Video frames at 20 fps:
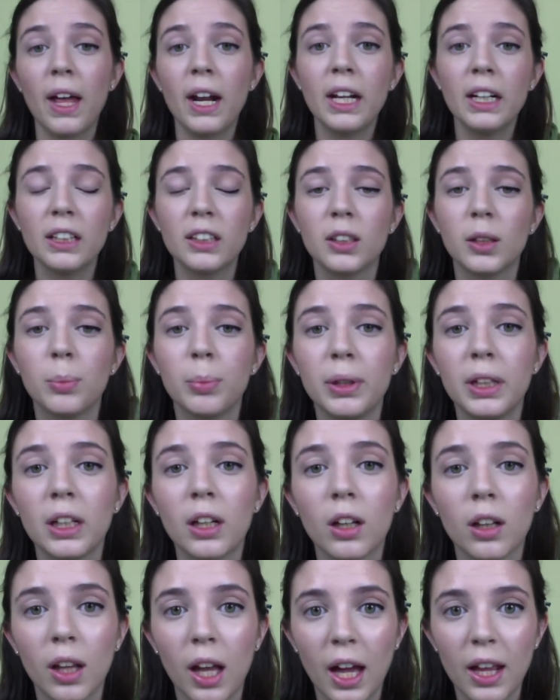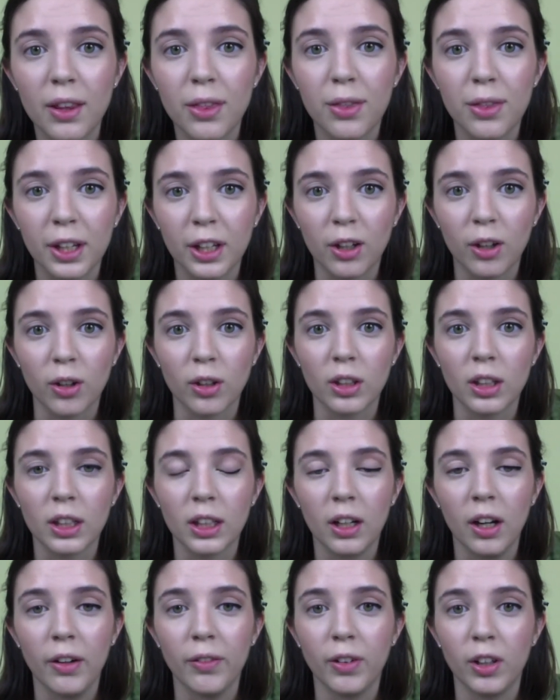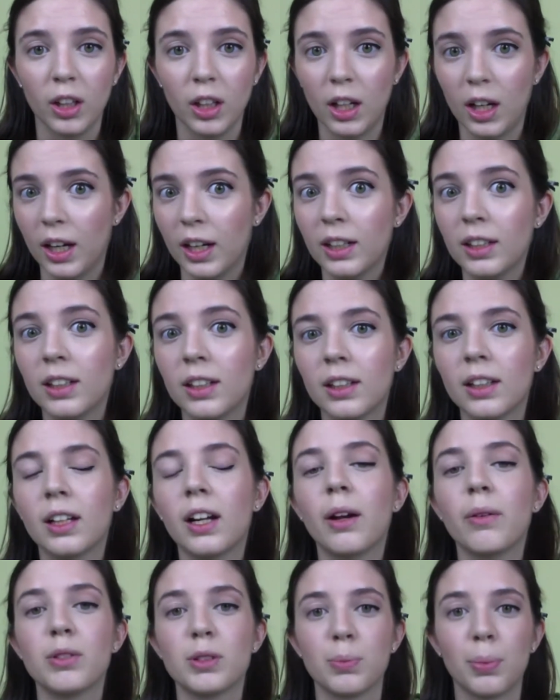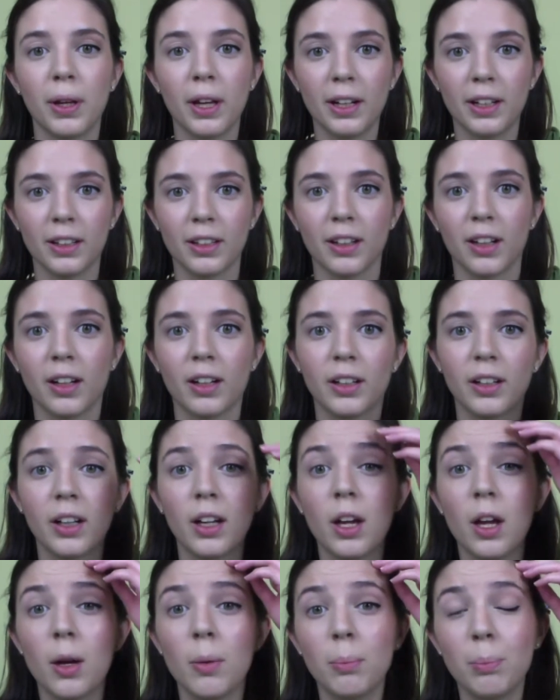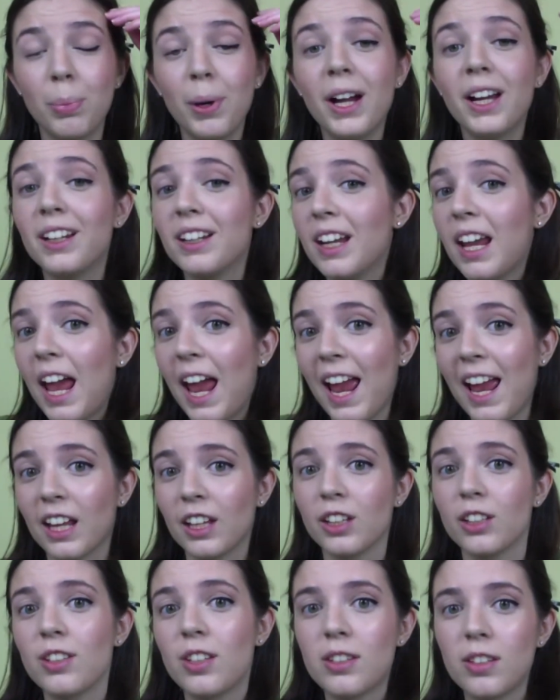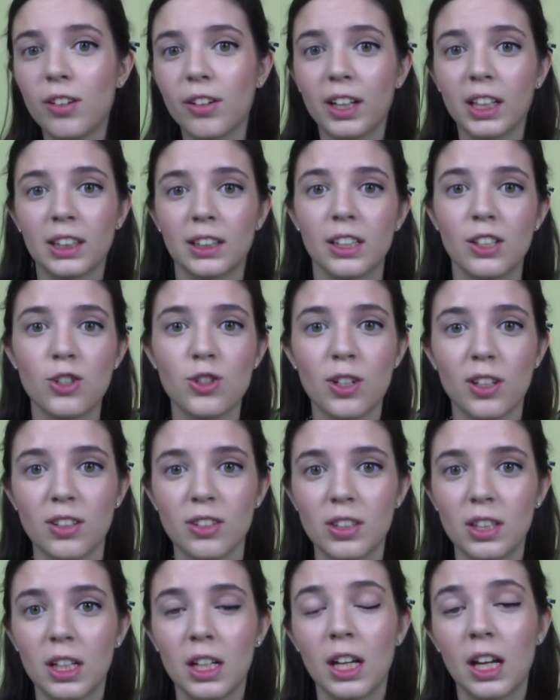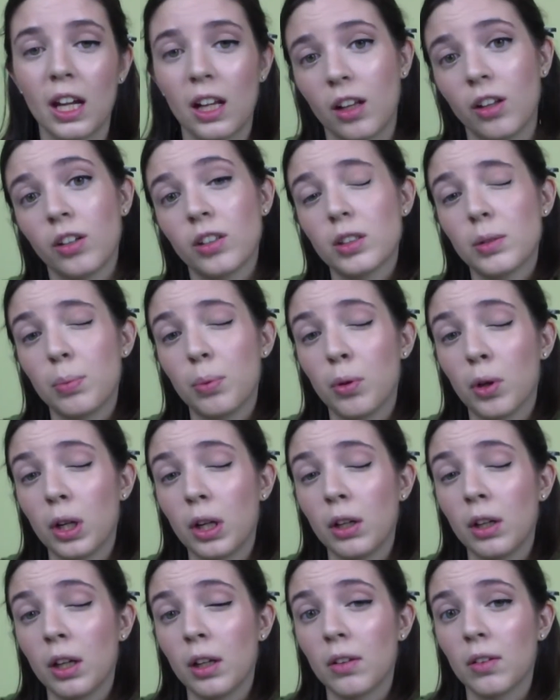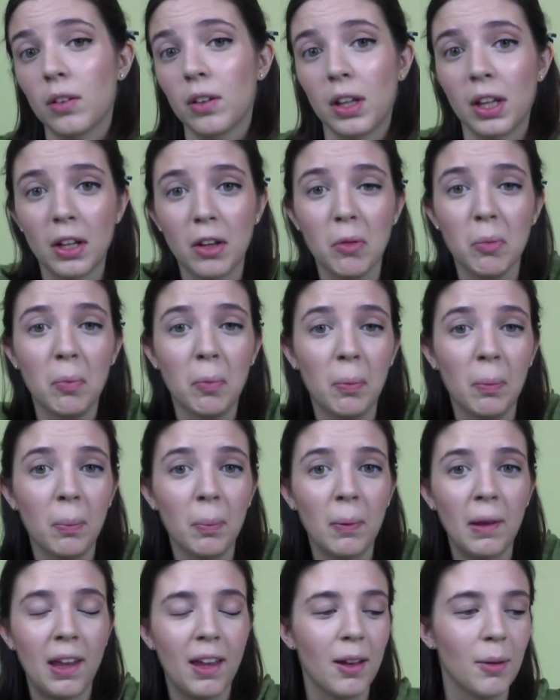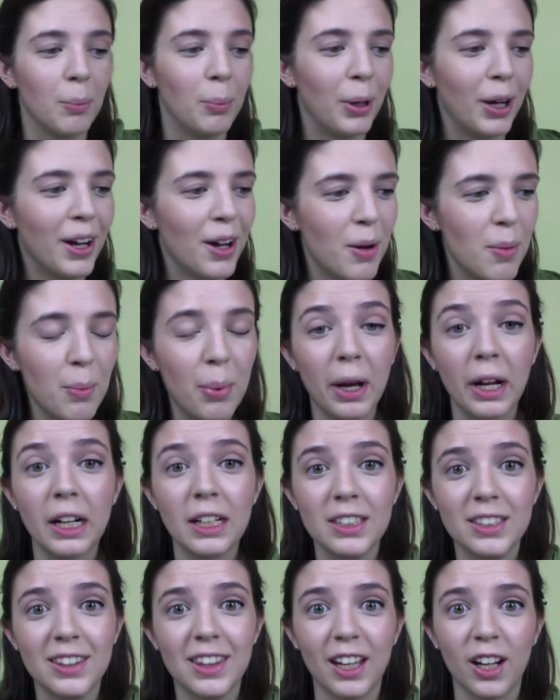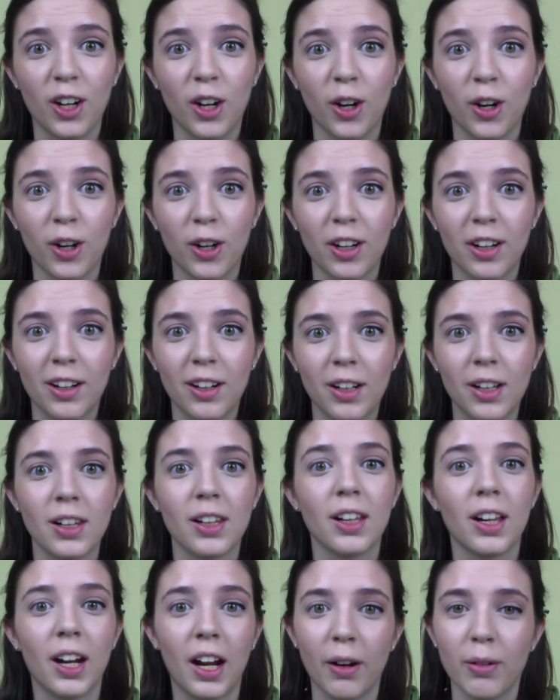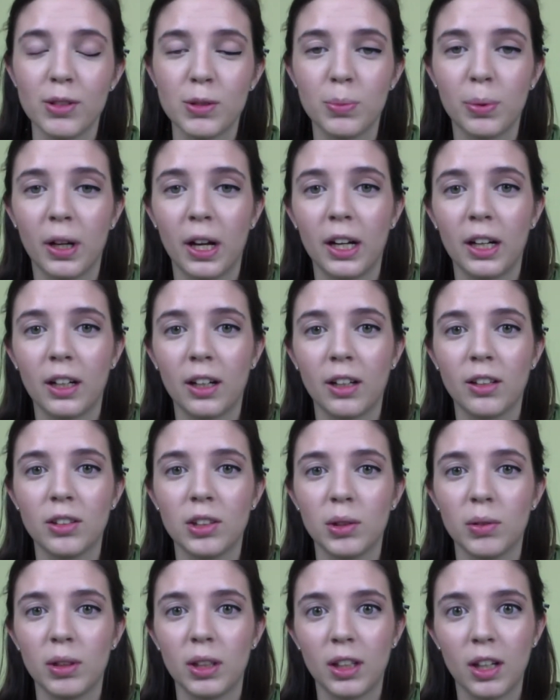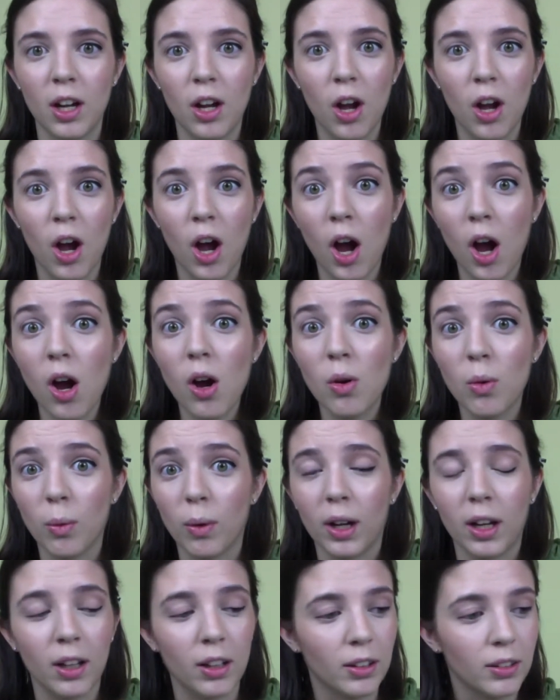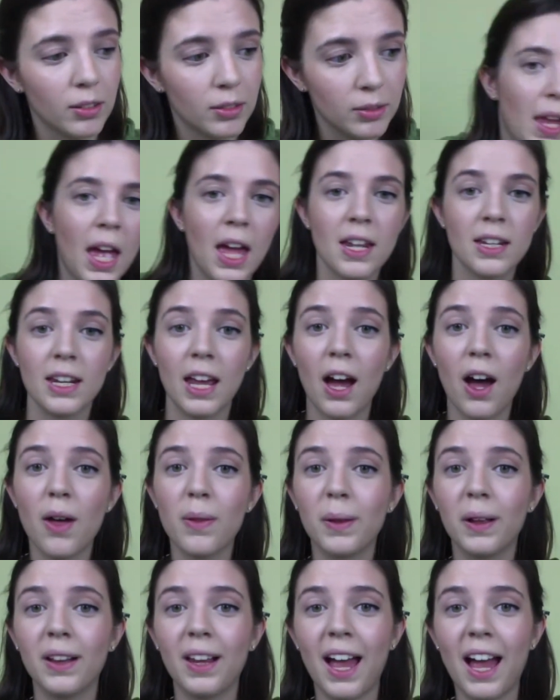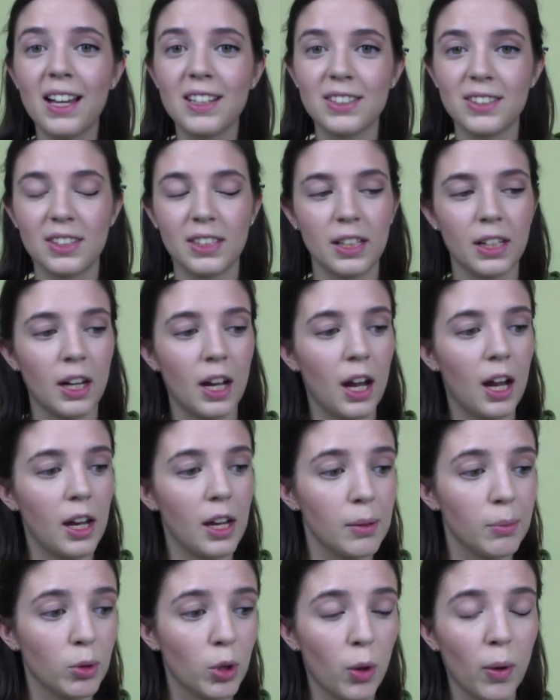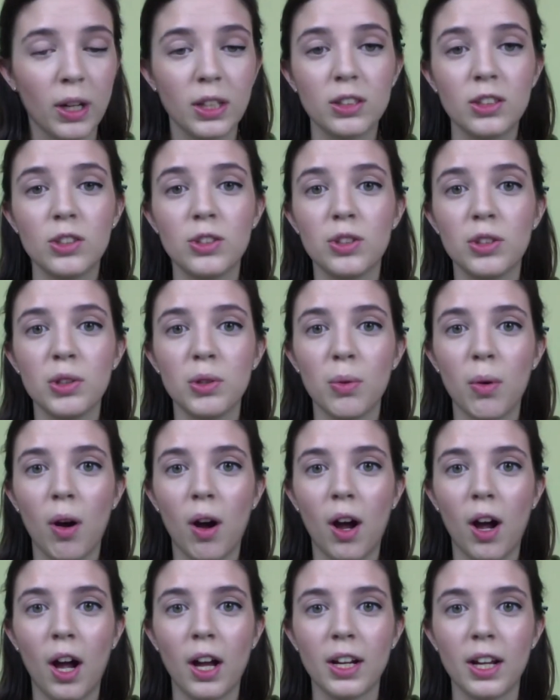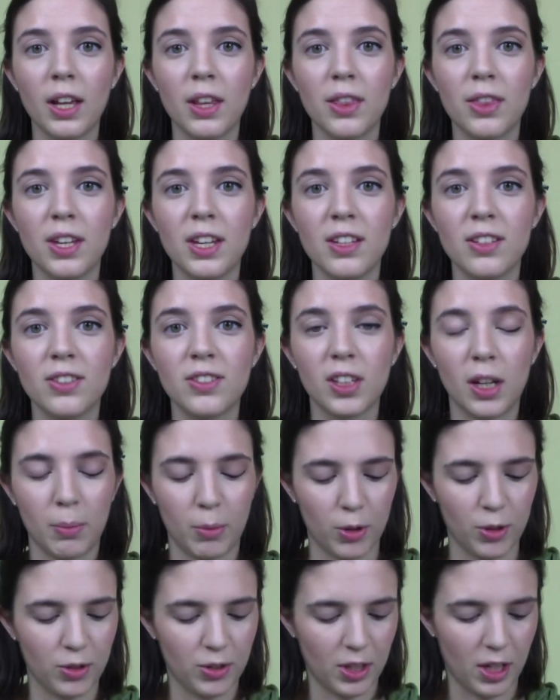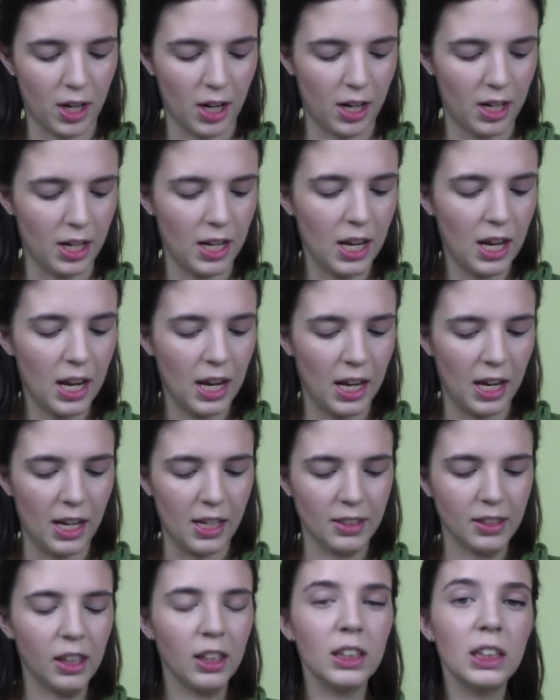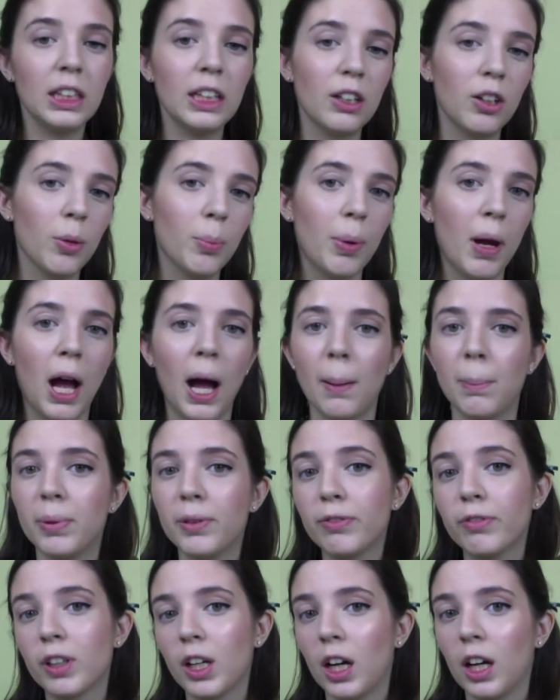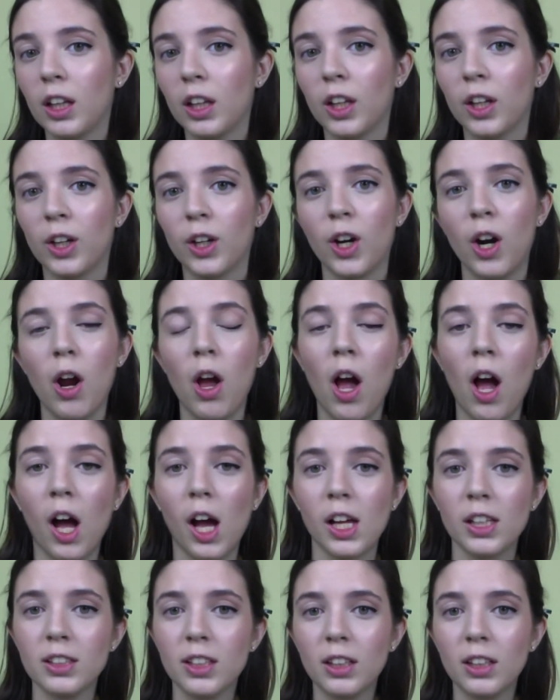ended up being a lot thicker of a line than I was planning on, but hey, you still get the gist. It looks pretty, doesn't it? But it's thicker than I was planning on doing. Oh well. Now the last thing I am going to do on the summer side is a little pop of color on the